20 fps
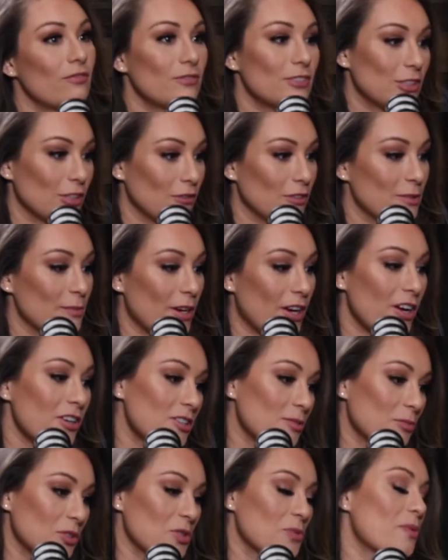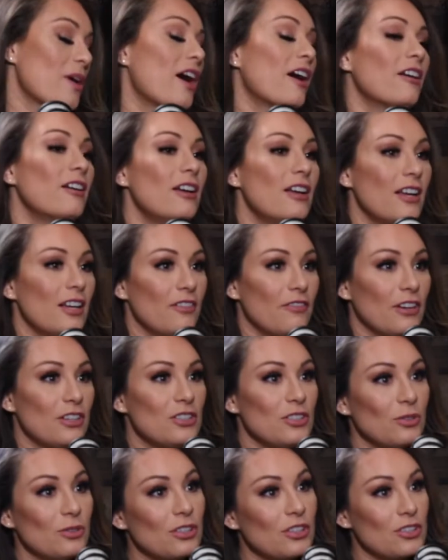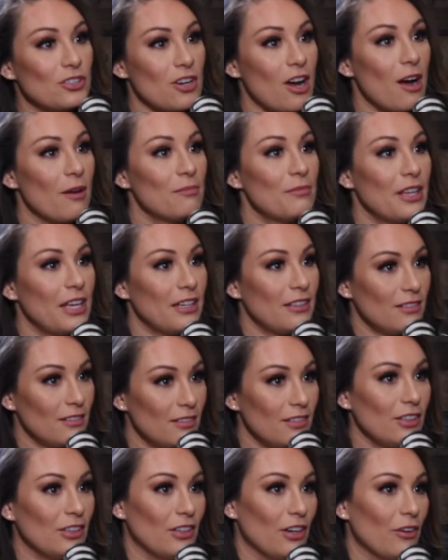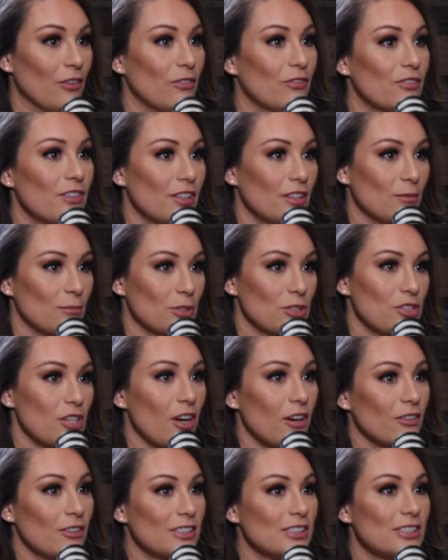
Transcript: service my customers well. If I do a good job, then, the numbers show.